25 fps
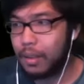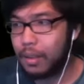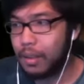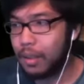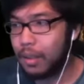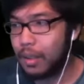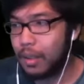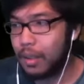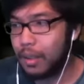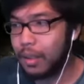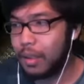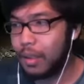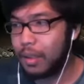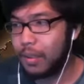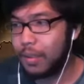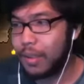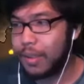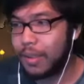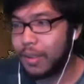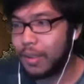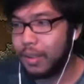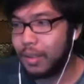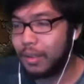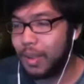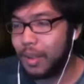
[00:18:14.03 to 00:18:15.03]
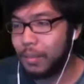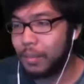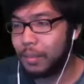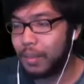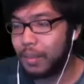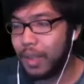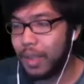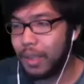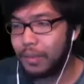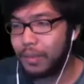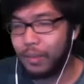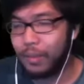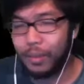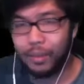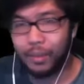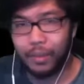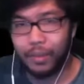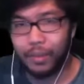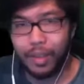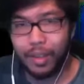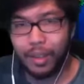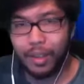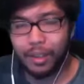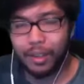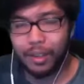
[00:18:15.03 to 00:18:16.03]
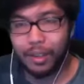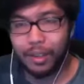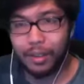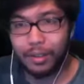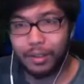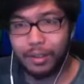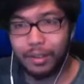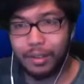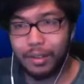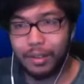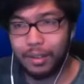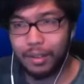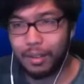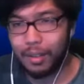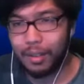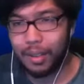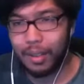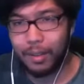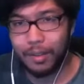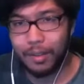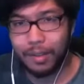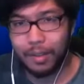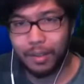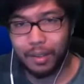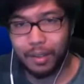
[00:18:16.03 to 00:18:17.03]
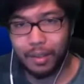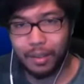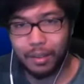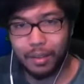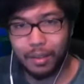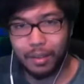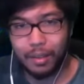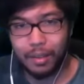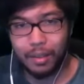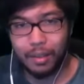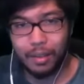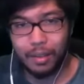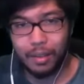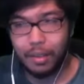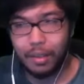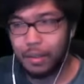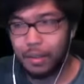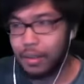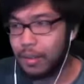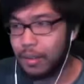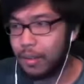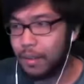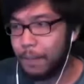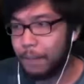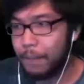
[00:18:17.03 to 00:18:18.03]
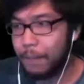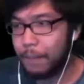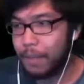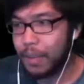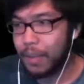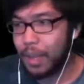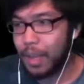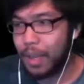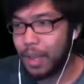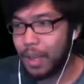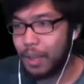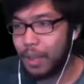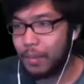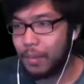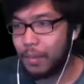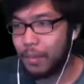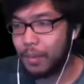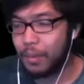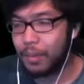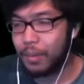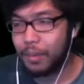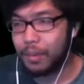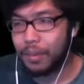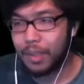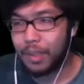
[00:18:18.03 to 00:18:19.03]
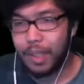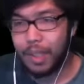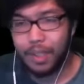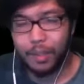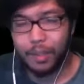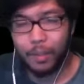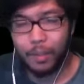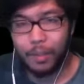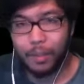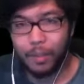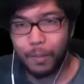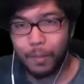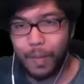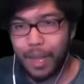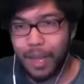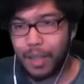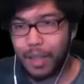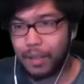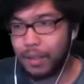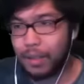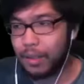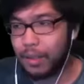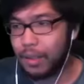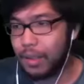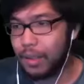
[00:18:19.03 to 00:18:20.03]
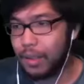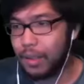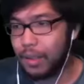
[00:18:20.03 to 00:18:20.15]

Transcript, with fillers: I still need blindfold for the Ankh Shield. Close, huh? Hey, Mortal Dutch, welcome back, dude.